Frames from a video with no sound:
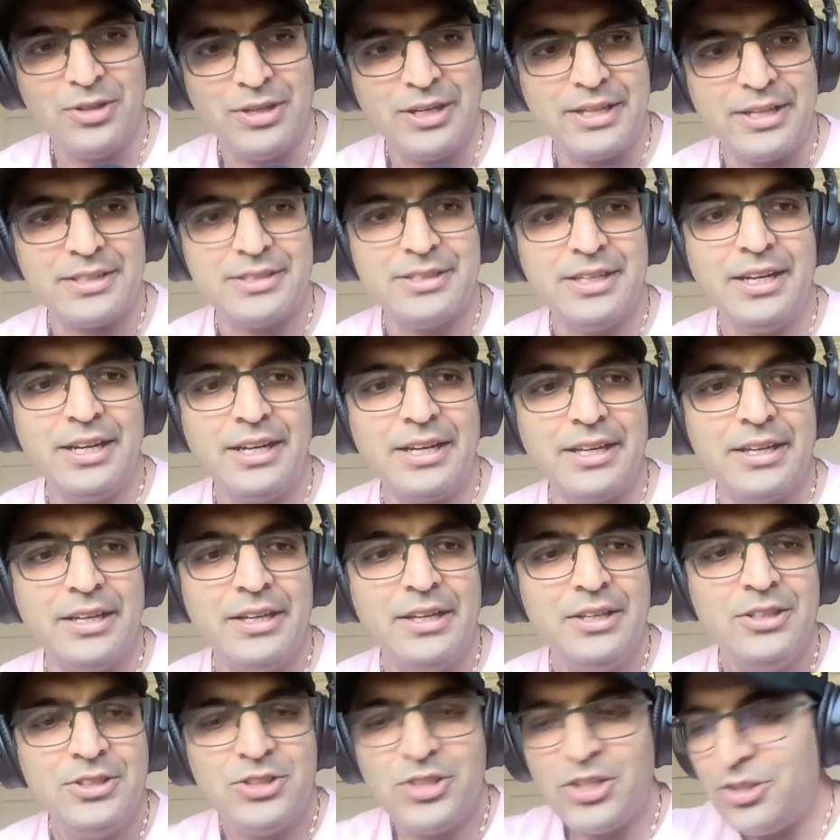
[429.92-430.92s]
totally,
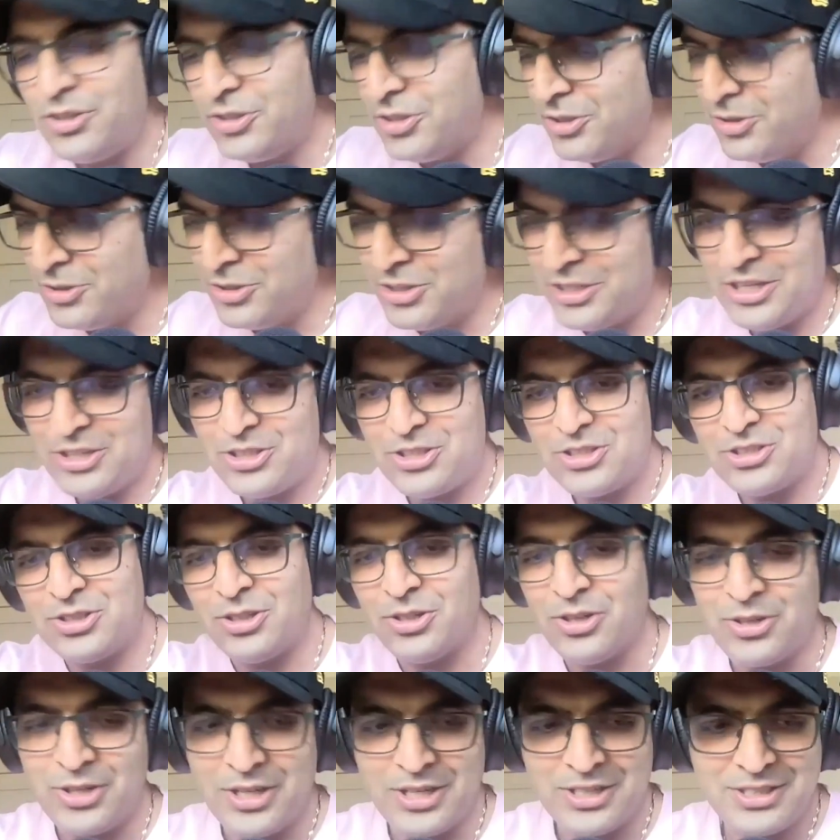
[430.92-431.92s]
exactly. So you get your
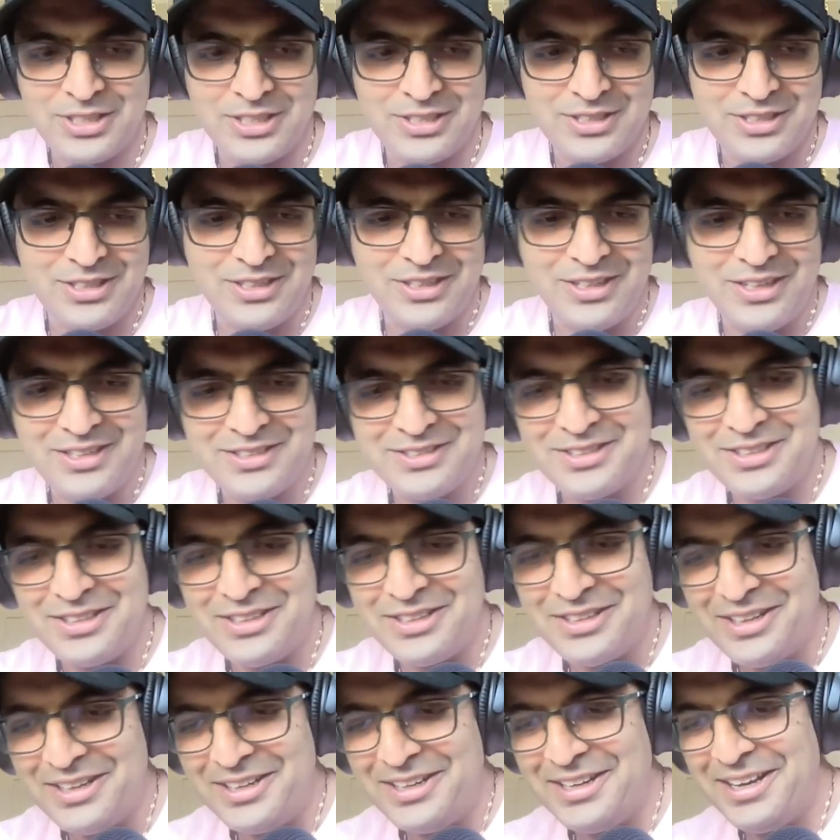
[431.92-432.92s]
soul crushed as a
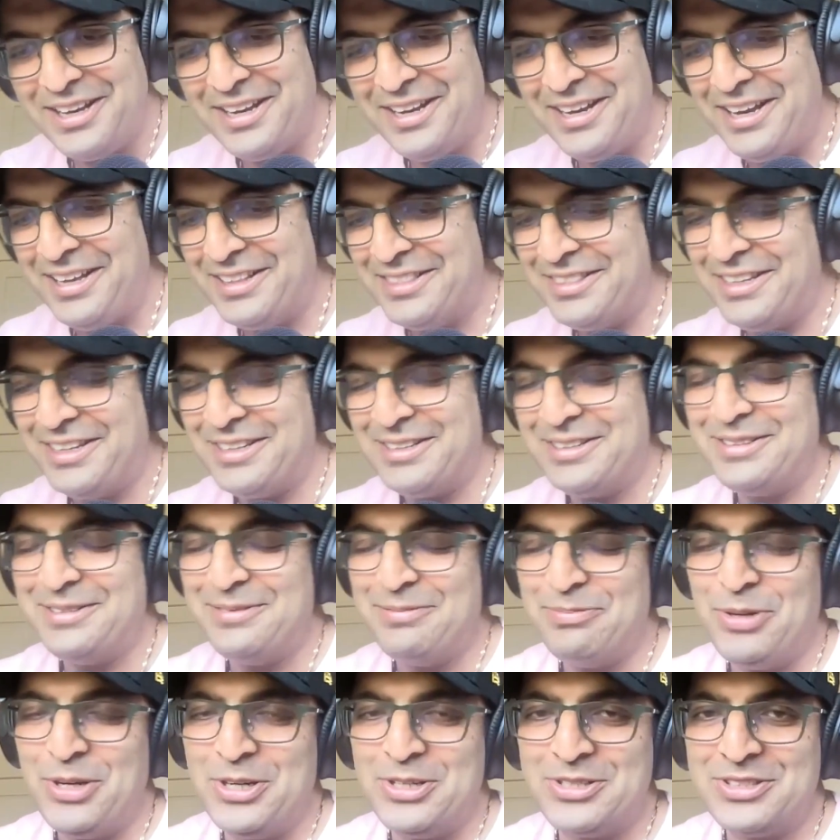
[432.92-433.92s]
at that
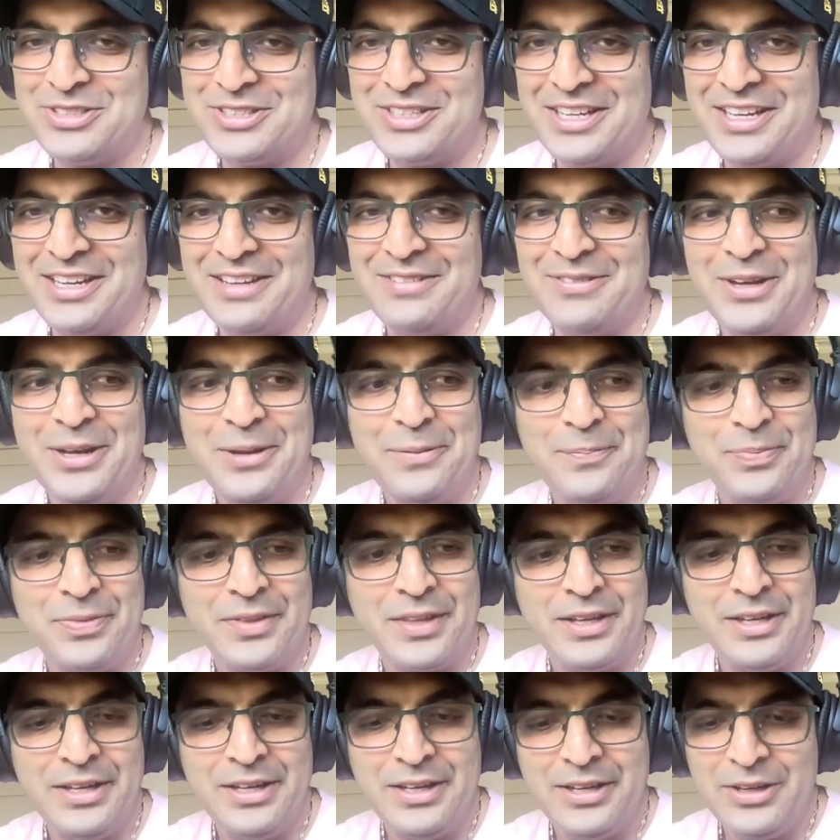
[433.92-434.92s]
parents' evening.
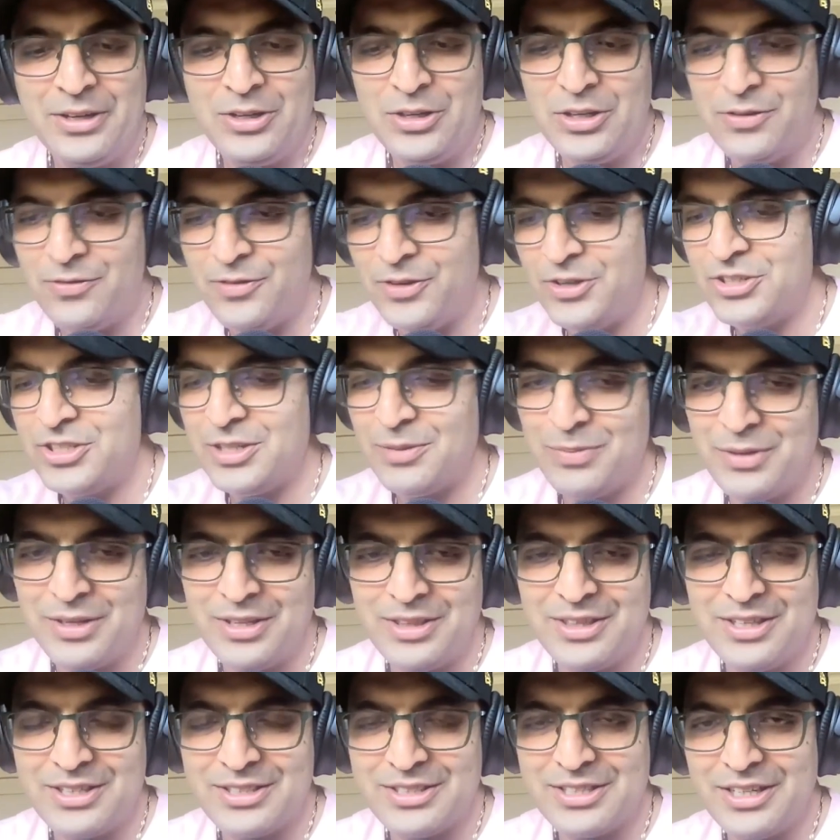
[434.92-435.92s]
You finish up
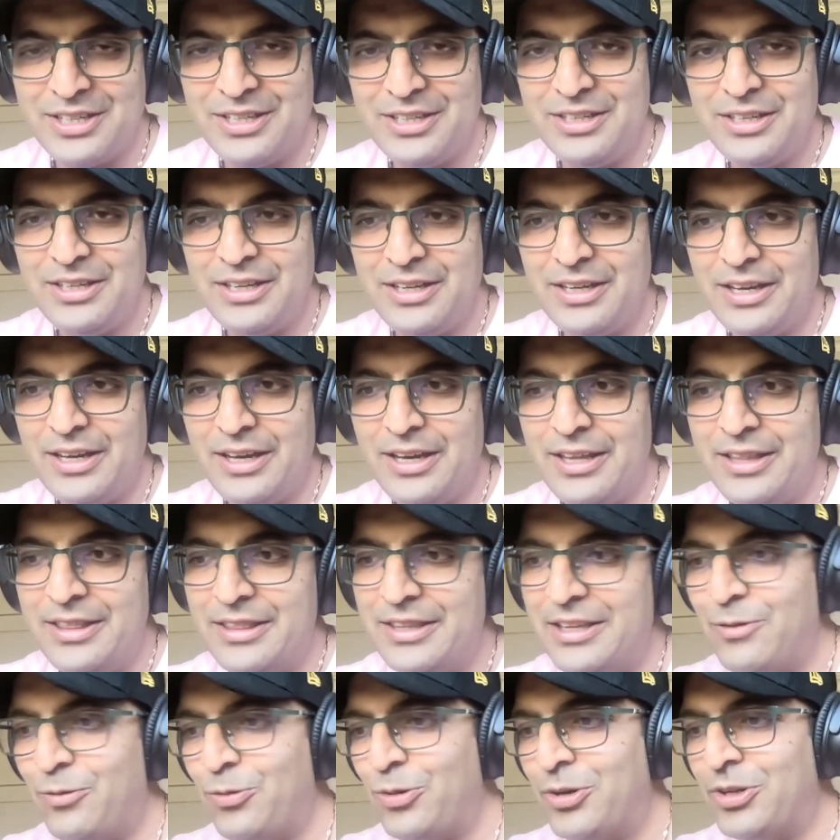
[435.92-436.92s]
year 13,
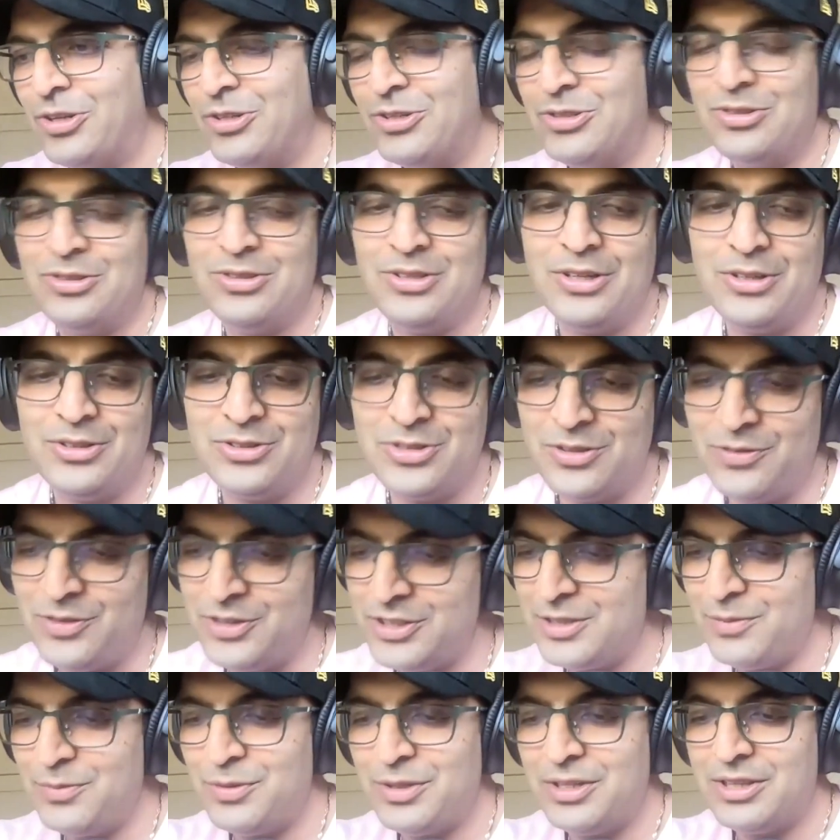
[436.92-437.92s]
and then what do you do now? So you
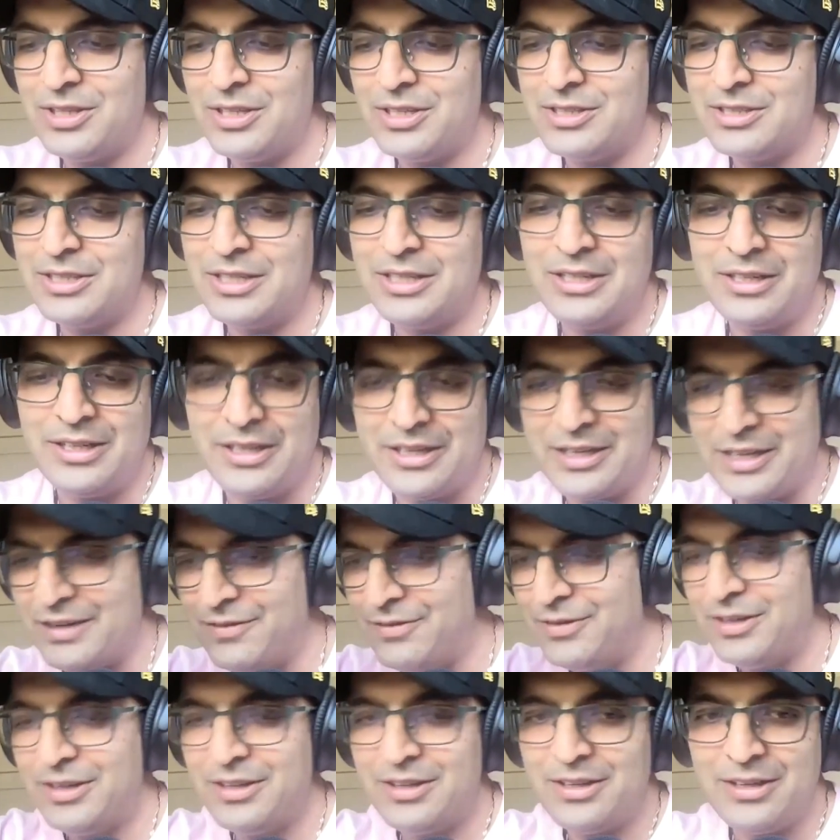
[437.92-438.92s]
finish up year 13, like
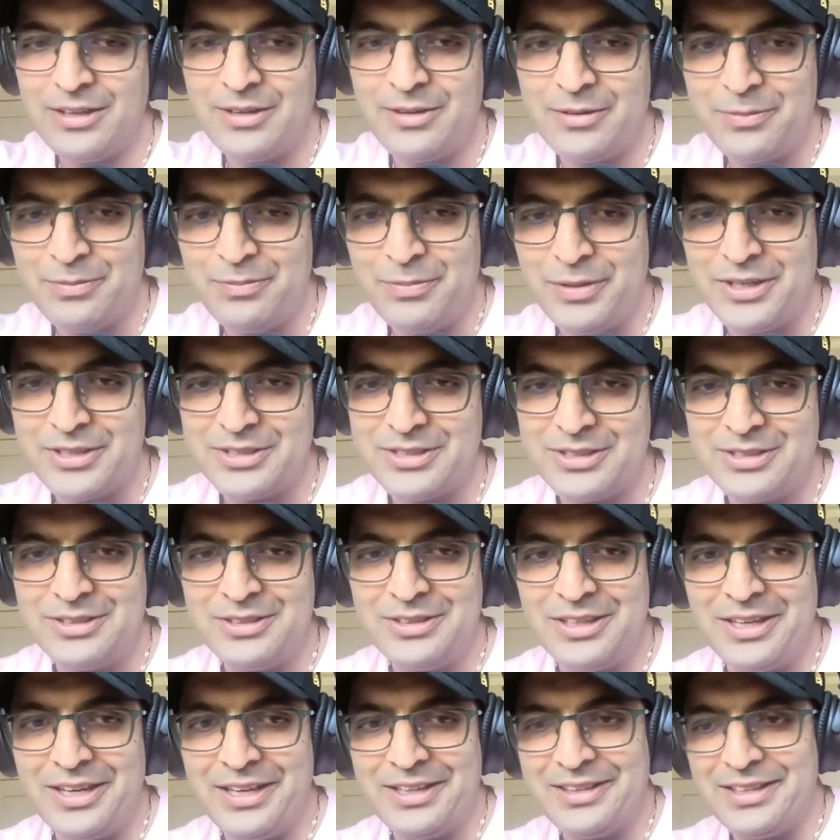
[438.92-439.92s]
every other
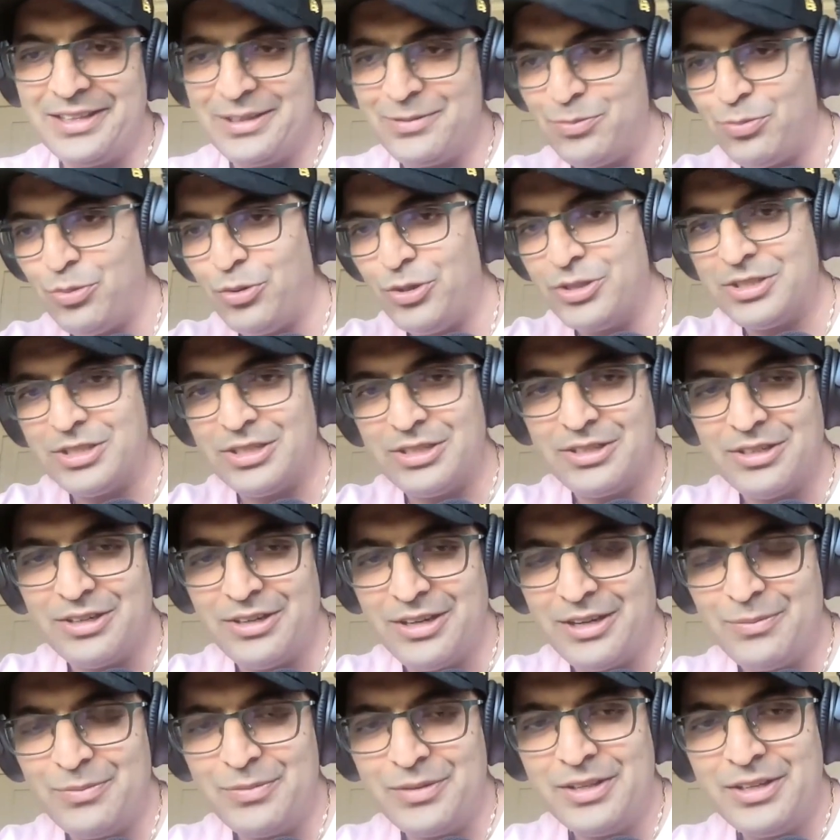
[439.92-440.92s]
person at that point in
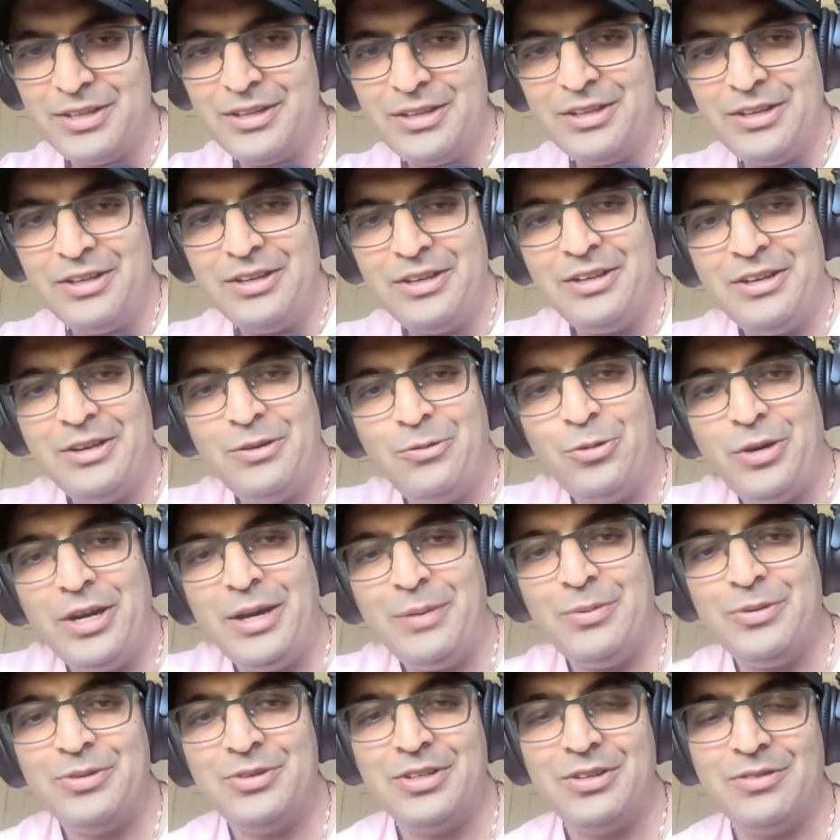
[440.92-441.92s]
time.
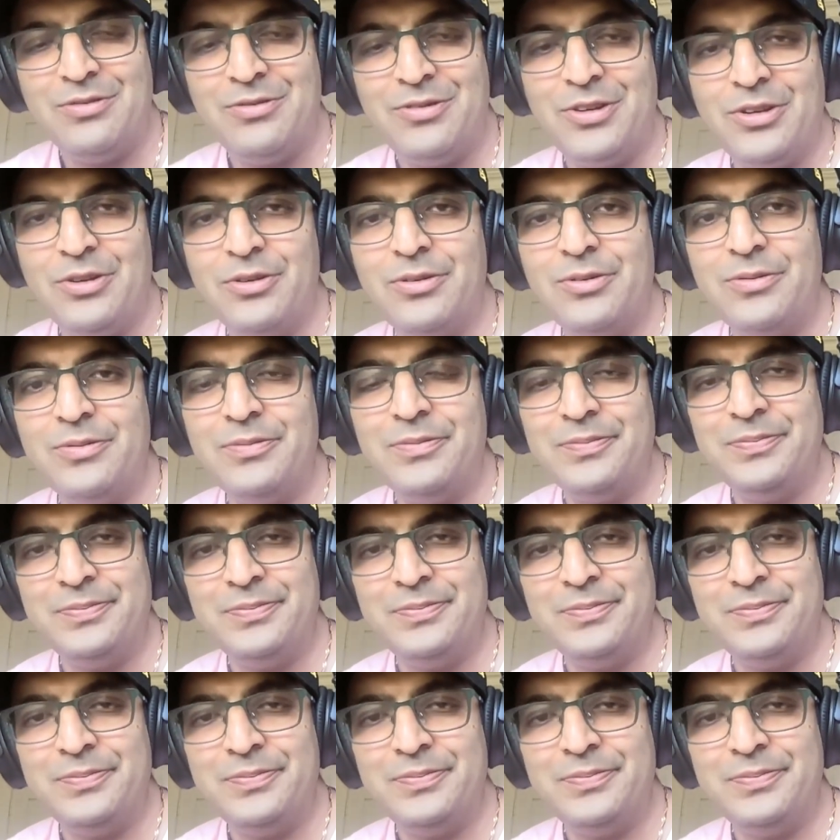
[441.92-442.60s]
What happens then for you?